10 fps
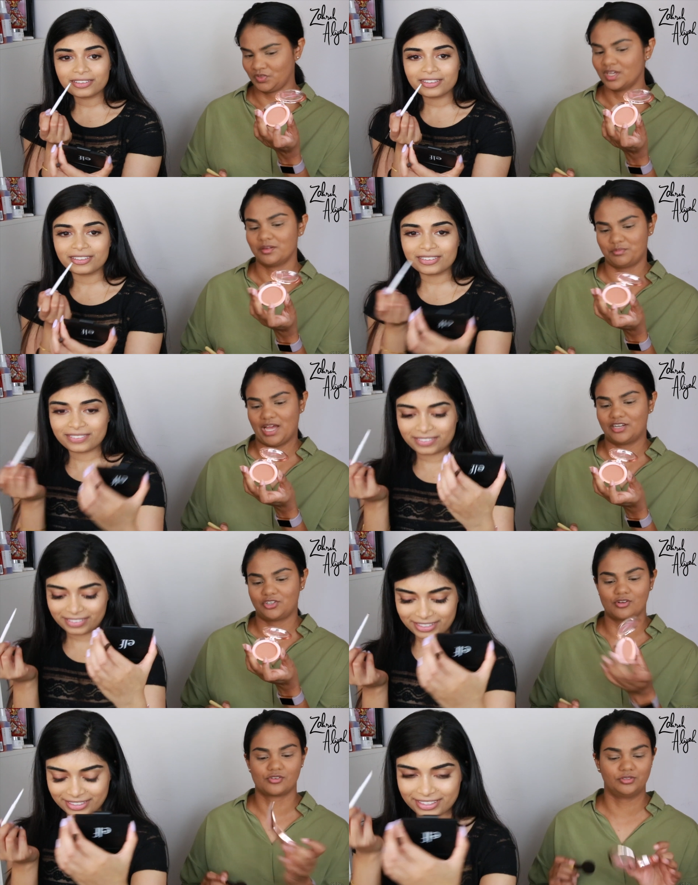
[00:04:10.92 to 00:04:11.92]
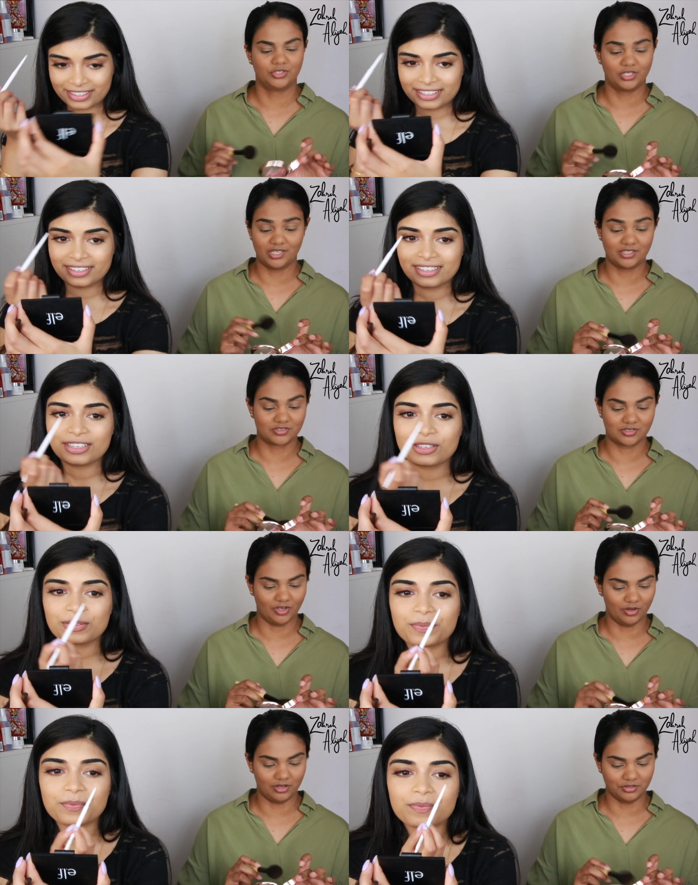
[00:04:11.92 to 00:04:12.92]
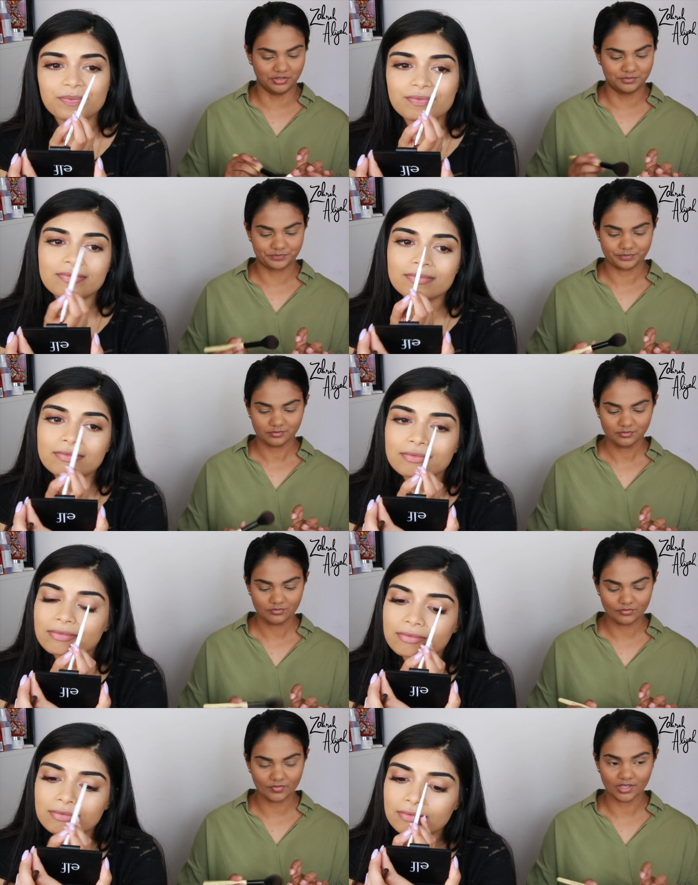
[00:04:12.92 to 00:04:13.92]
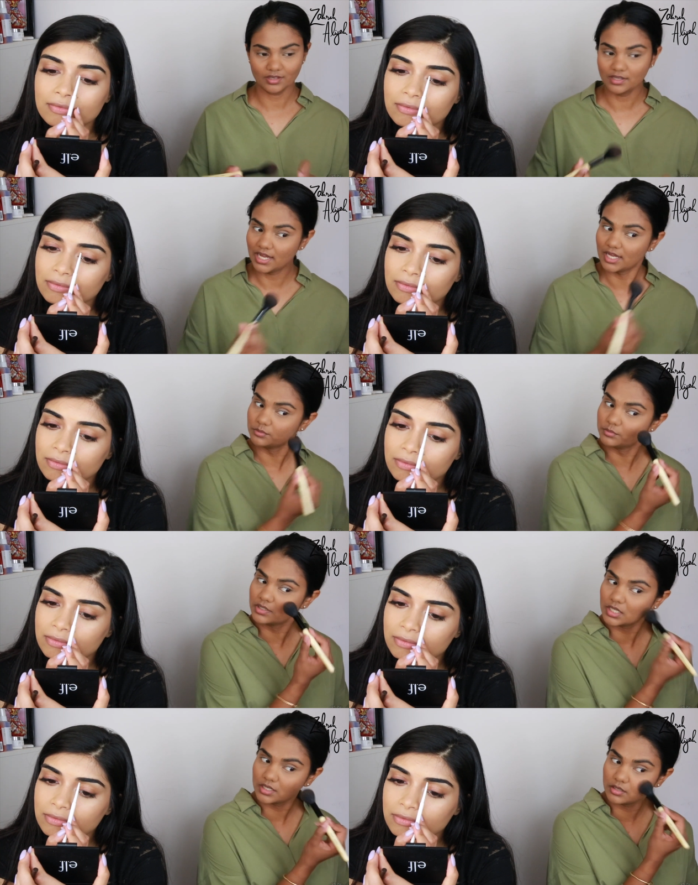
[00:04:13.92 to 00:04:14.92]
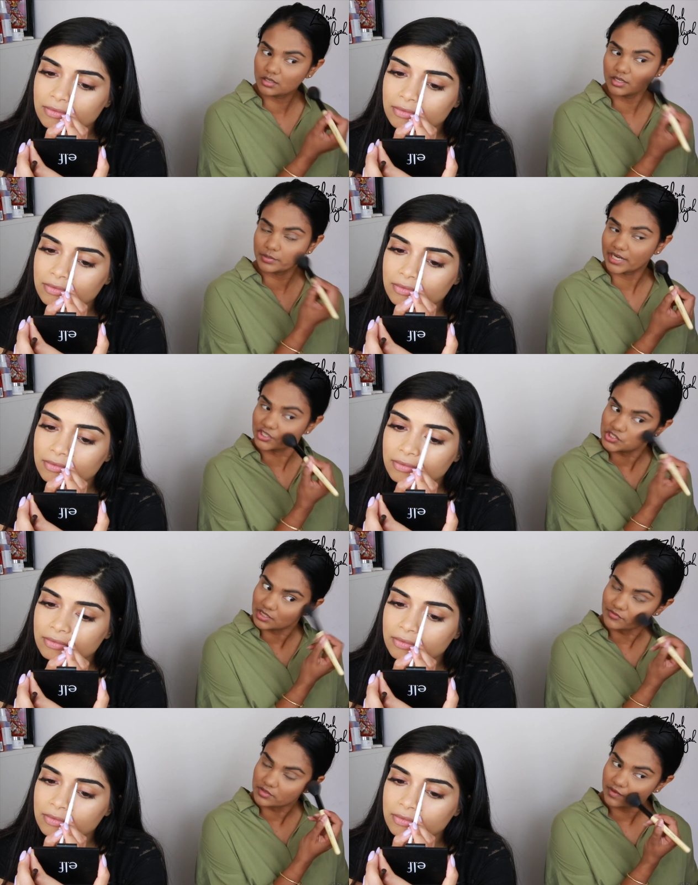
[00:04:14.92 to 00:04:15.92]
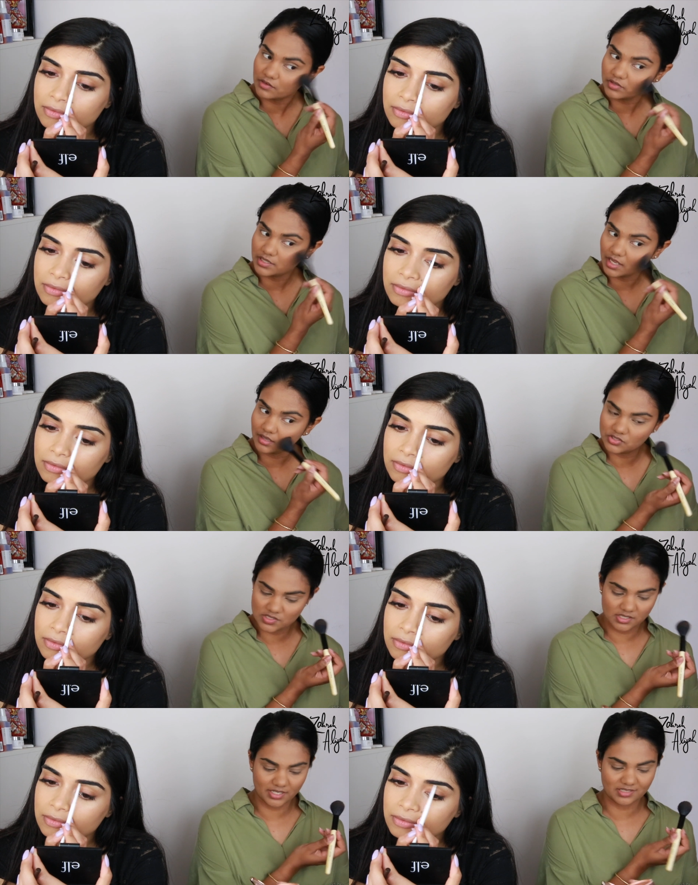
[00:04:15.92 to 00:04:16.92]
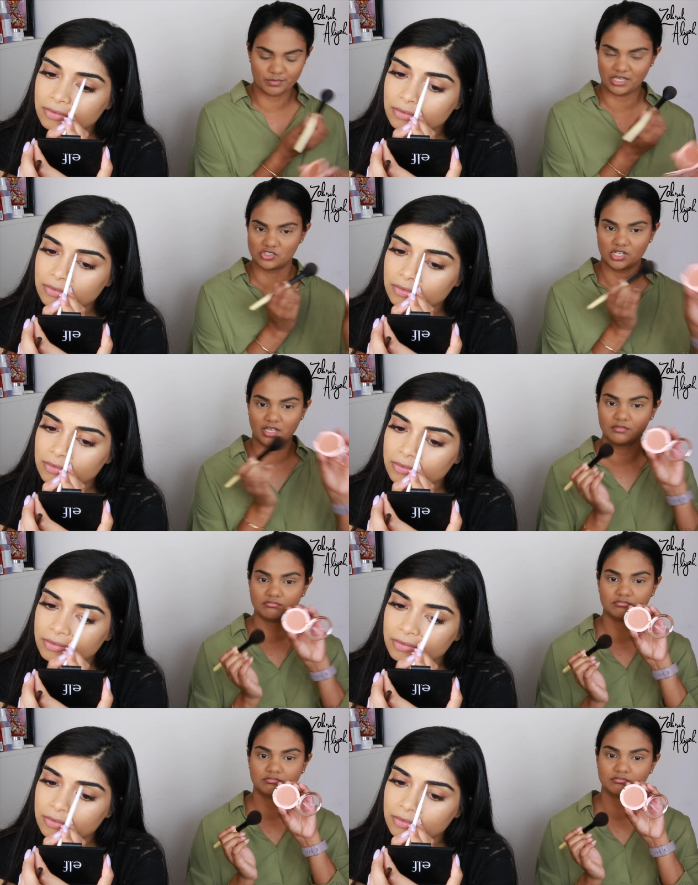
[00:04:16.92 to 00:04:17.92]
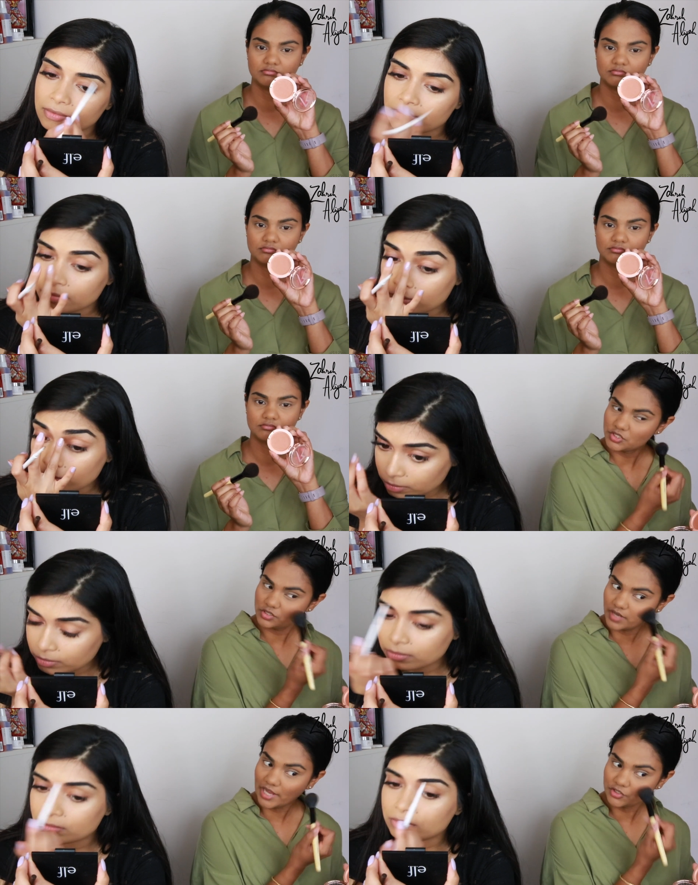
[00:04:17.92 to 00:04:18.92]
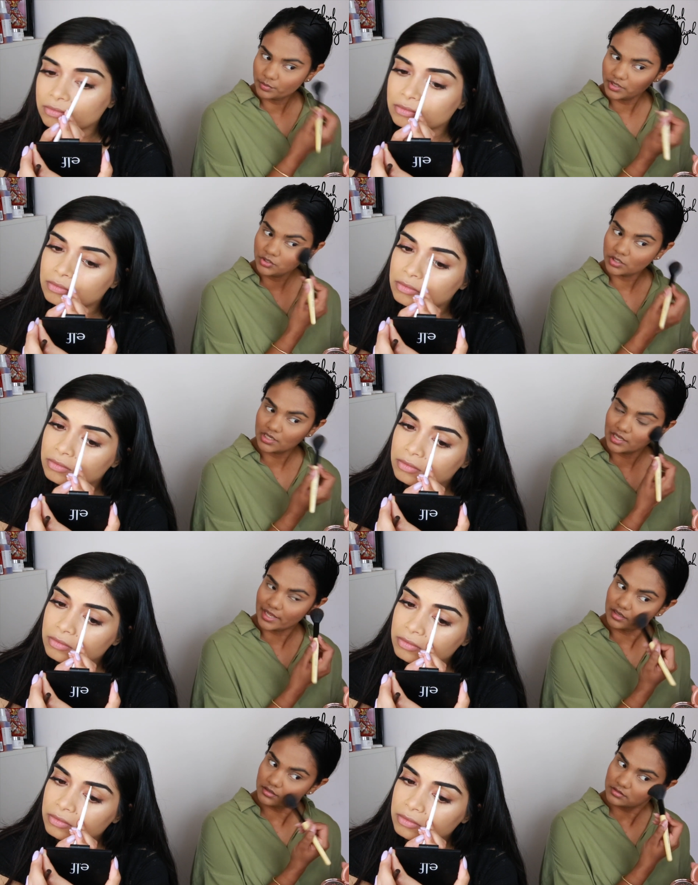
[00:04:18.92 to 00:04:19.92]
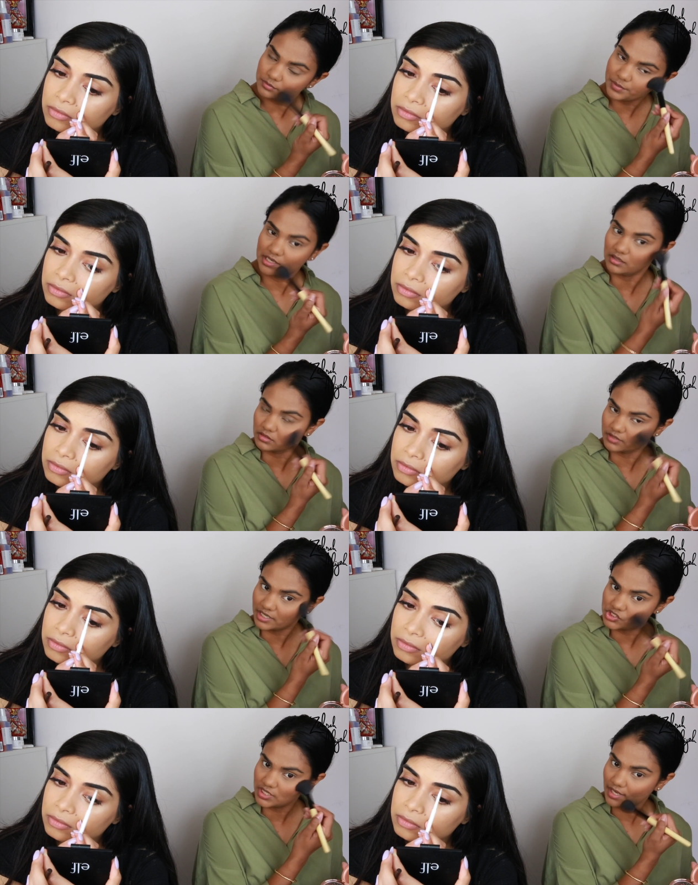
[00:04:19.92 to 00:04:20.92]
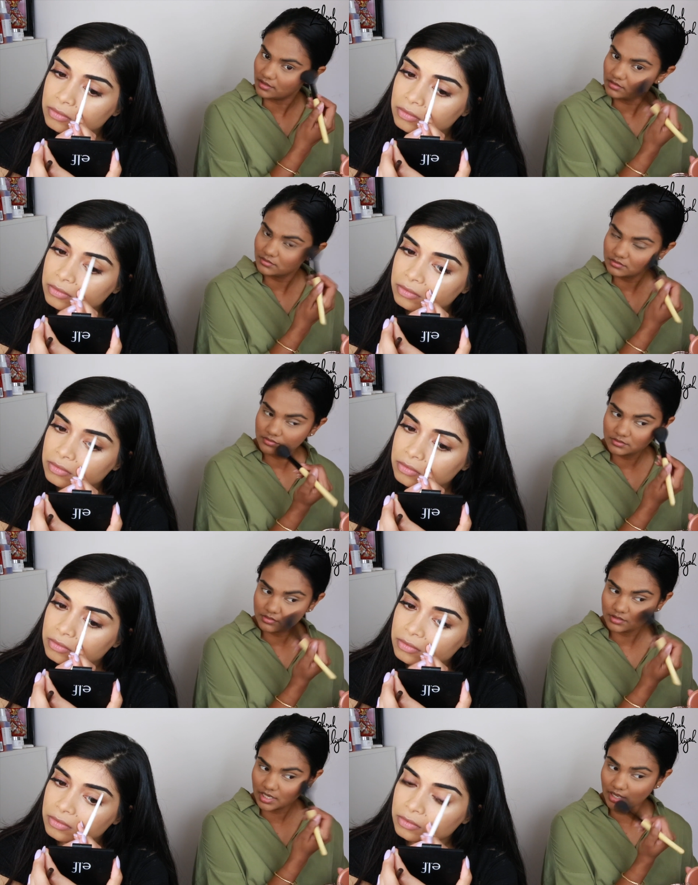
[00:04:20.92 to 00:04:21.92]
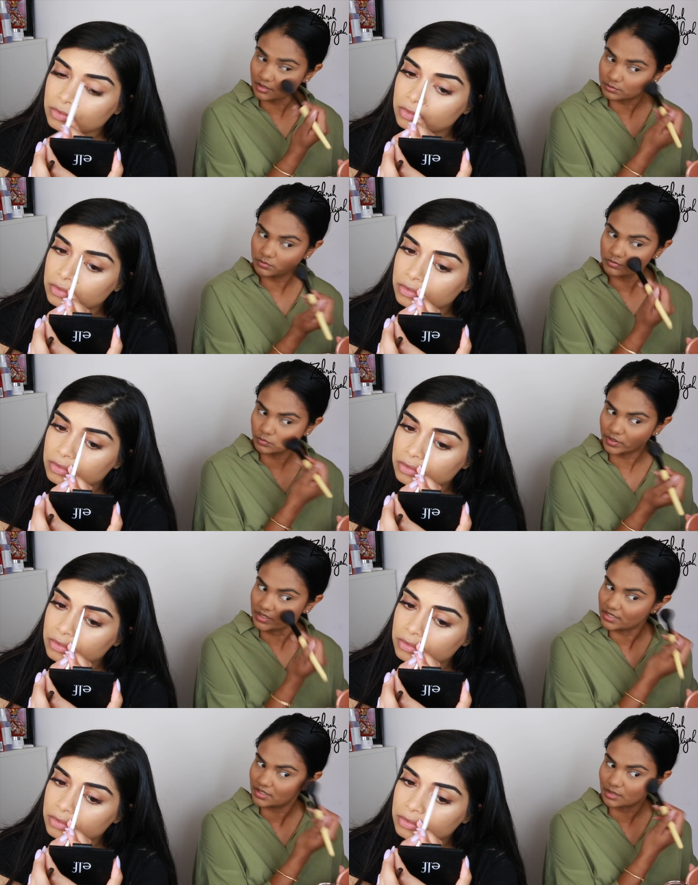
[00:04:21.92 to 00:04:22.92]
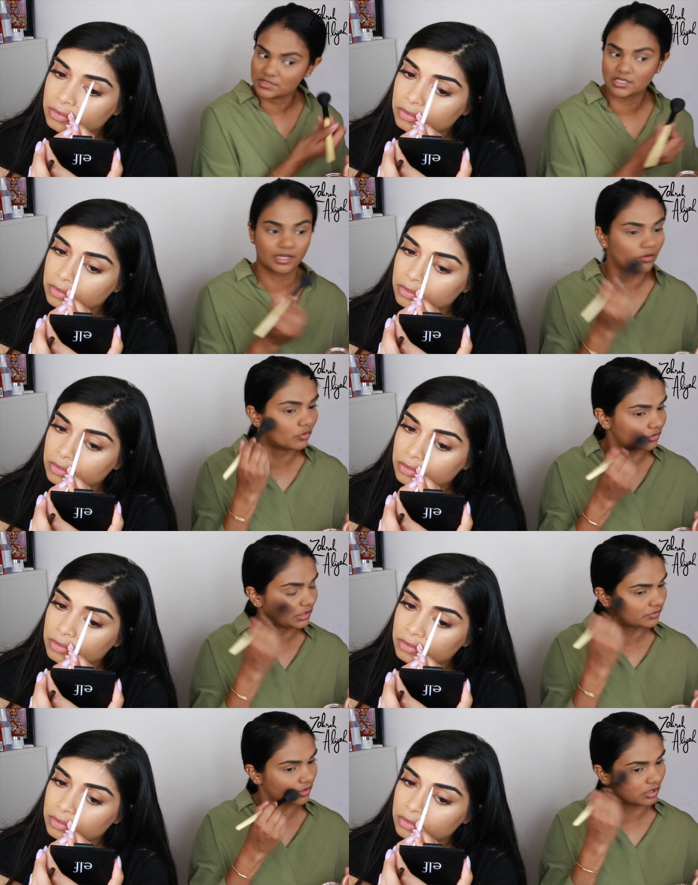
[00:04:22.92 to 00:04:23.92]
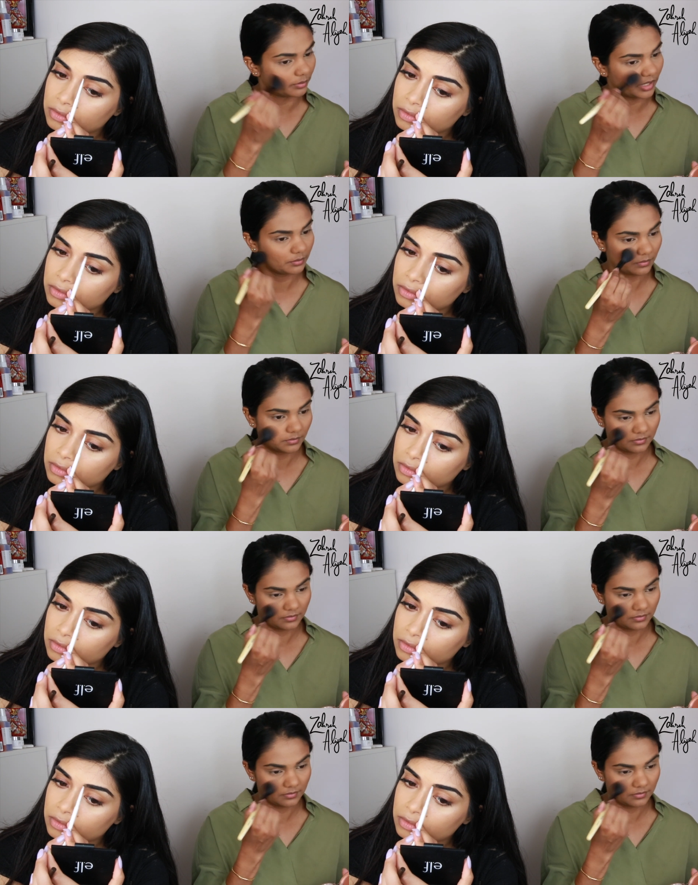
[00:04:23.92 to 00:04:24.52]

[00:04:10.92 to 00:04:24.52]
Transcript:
Speaker 1: ago. Bad Girl Gone Good. It's so old. Um, but I actually love it for every day. It's just a nice peach shade. Do you find you're pretty good at like picking the right shade um, when it comes to like ordering for Colourpop?